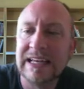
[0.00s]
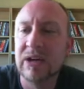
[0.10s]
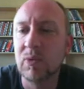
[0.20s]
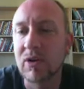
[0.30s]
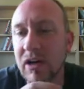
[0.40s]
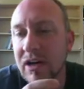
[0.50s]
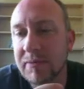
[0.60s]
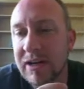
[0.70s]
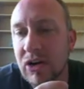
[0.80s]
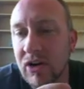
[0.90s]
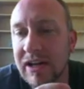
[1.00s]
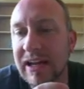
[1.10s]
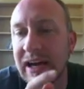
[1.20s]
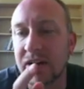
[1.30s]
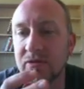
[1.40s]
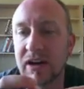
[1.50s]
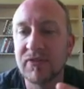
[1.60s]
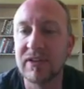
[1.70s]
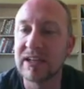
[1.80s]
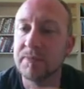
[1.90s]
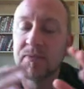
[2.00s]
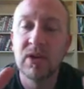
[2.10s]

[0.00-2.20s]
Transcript: we're going to be looking at roughly